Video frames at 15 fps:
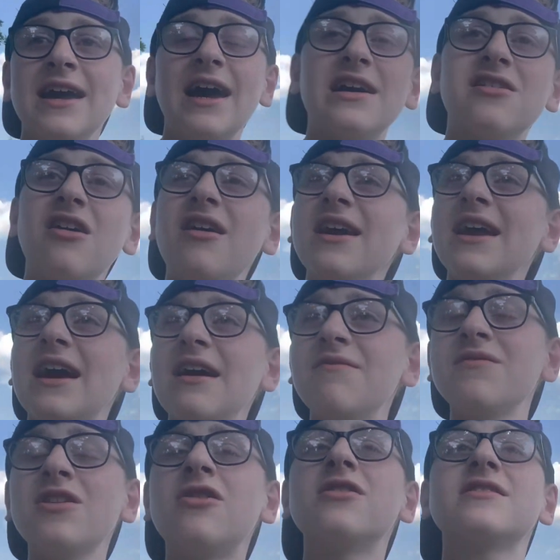And I have
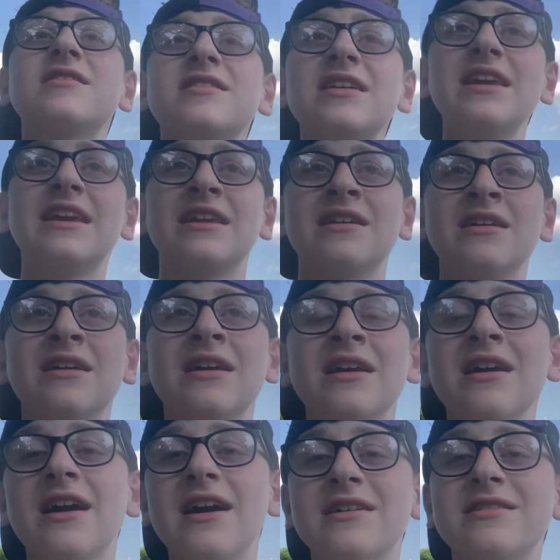not seen
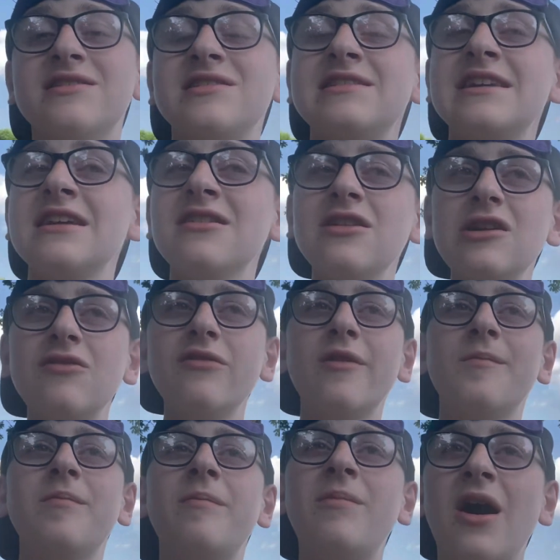a single
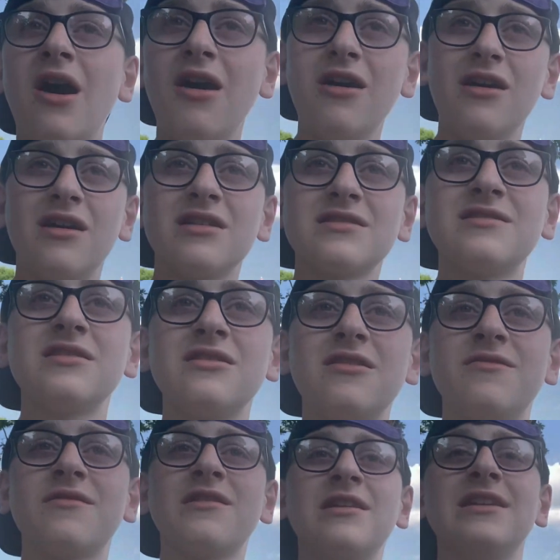part of
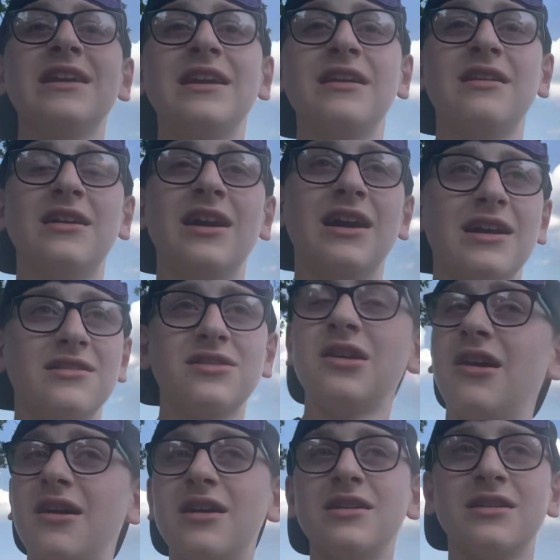
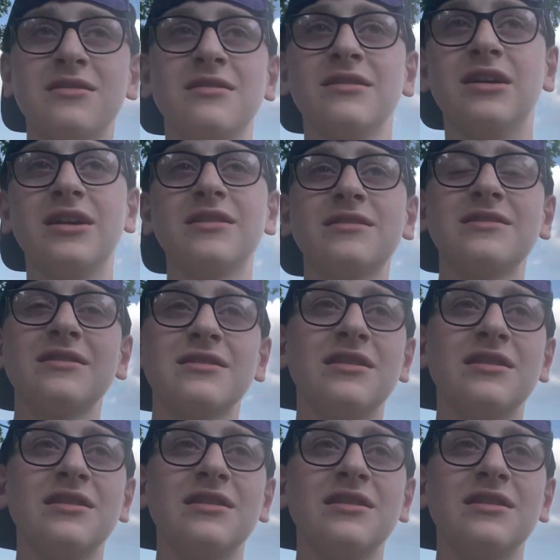dirtiness